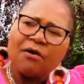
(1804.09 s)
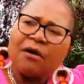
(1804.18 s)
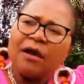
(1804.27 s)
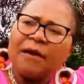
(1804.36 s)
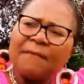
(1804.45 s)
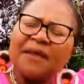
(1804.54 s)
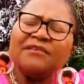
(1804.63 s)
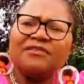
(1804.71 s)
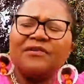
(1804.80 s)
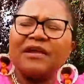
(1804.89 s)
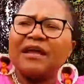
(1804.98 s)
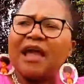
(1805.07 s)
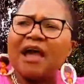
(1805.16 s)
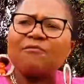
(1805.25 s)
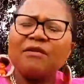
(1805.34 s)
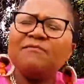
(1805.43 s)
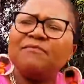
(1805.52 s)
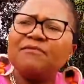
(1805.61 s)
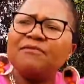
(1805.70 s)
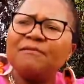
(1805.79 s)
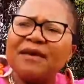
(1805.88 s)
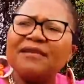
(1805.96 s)
mentoring young
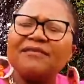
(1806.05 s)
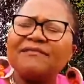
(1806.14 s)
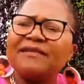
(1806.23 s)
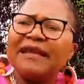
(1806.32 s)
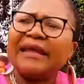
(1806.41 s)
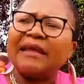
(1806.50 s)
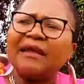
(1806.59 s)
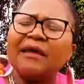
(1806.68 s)
people, mentoring